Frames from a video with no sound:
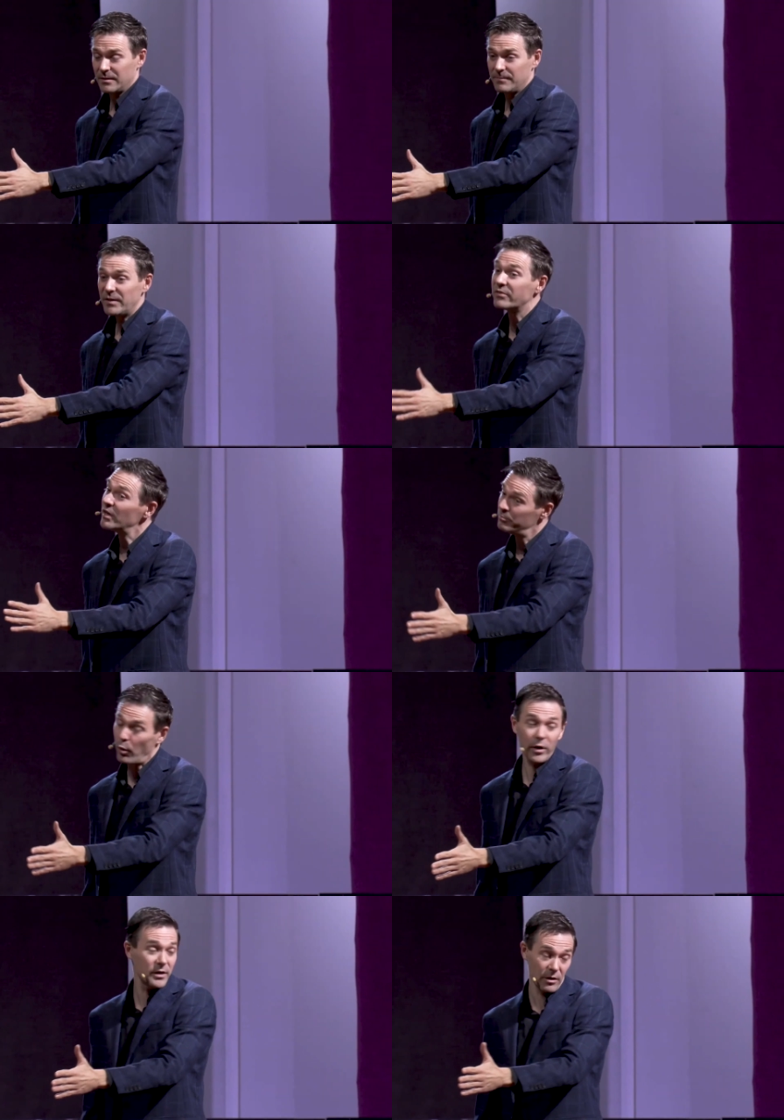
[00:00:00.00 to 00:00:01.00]
It's
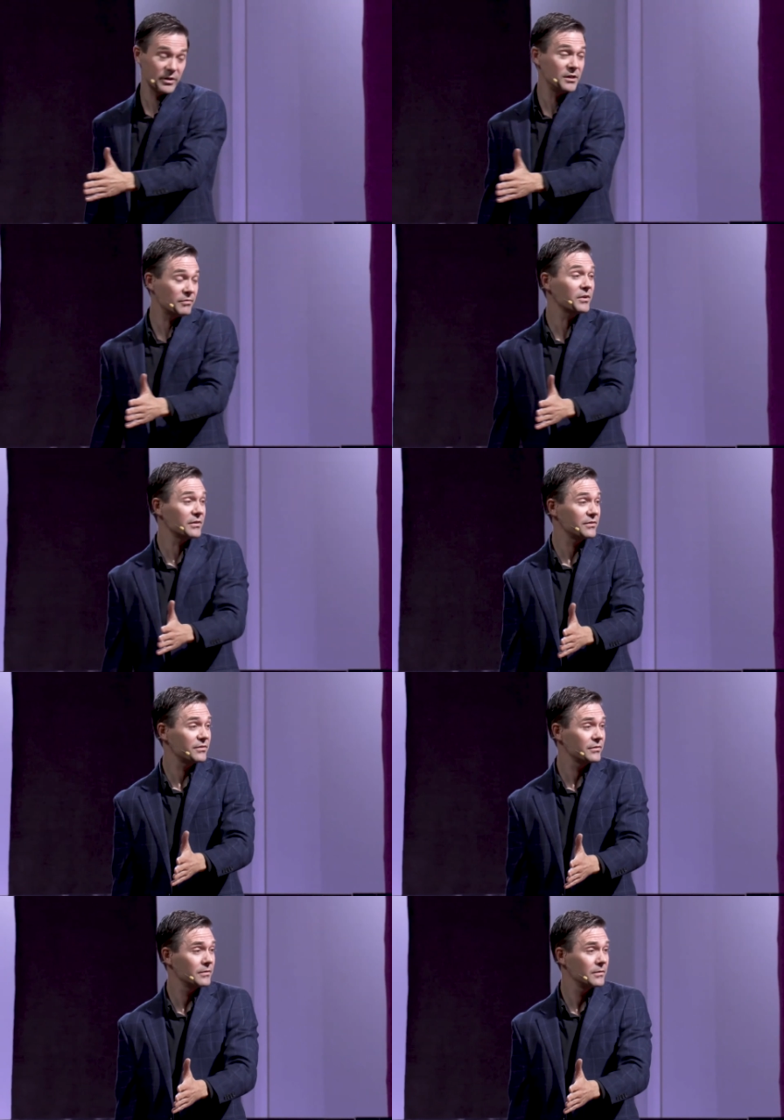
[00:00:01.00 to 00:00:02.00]
important to know the
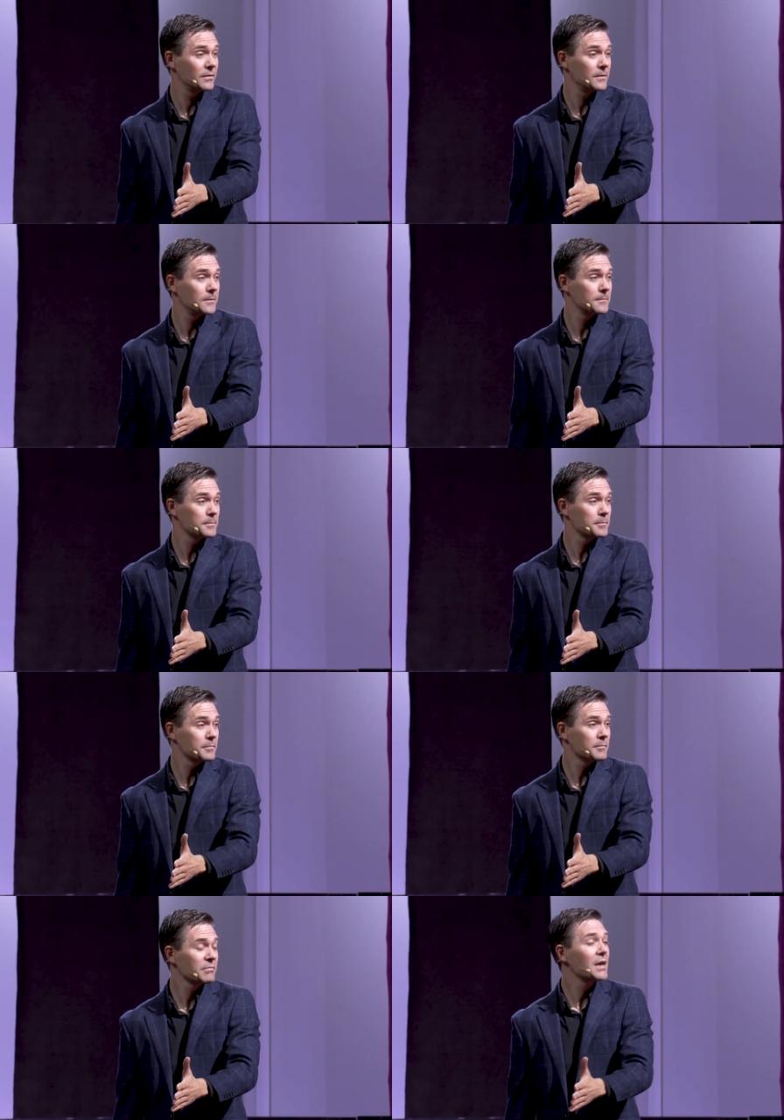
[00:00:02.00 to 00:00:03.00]
difference.
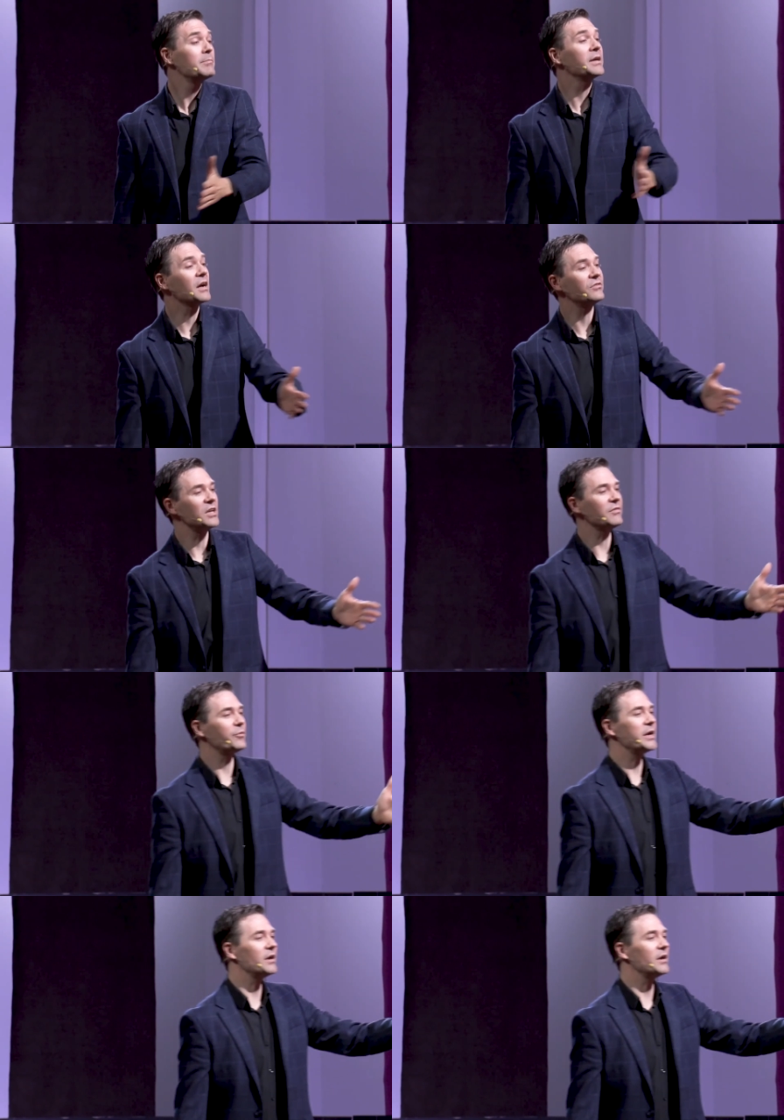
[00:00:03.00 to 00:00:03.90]
Because if we